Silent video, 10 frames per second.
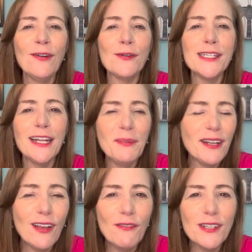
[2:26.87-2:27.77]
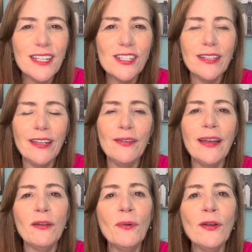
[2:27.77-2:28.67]
or a 10-minute conversation that you
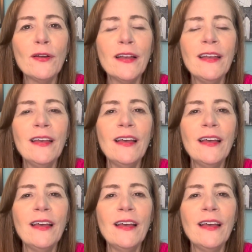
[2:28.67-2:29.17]
had at work,